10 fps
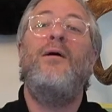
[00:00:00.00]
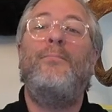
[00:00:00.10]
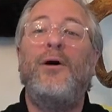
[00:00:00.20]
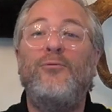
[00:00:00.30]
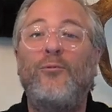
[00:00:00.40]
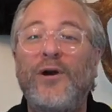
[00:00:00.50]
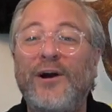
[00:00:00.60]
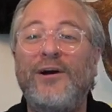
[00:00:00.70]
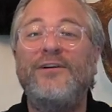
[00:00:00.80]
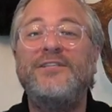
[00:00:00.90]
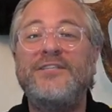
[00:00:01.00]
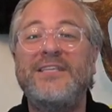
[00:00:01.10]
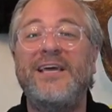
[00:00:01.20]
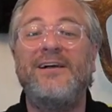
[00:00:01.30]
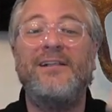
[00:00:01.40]
but we're
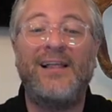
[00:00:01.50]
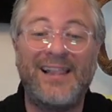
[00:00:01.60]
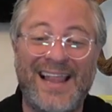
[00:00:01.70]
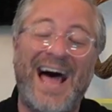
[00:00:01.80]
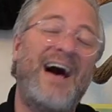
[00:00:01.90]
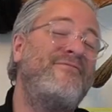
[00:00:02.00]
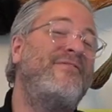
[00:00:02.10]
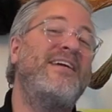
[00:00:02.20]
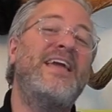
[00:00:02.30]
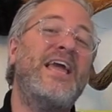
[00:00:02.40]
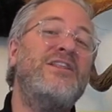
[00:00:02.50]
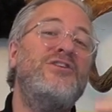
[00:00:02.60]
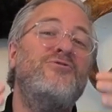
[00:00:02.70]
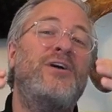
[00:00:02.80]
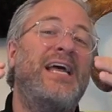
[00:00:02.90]
still laughing and
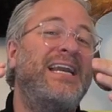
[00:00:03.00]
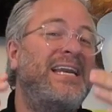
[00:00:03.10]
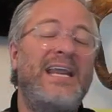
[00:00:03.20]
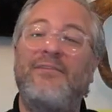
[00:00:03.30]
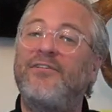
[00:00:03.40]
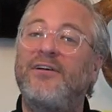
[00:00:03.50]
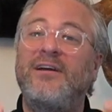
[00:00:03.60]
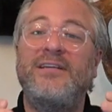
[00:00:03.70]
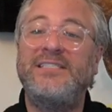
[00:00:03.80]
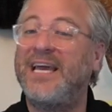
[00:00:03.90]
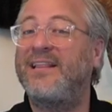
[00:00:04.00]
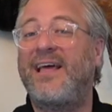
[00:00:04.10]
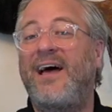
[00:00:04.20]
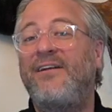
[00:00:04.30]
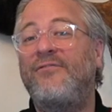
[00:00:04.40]
you can never take
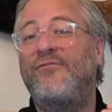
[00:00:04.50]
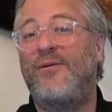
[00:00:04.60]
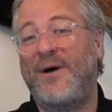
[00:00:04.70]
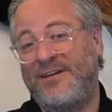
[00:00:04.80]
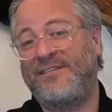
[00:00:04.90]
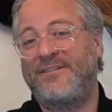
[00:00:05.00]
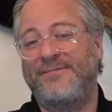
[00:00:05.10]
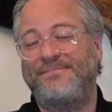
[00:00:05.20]
that from us.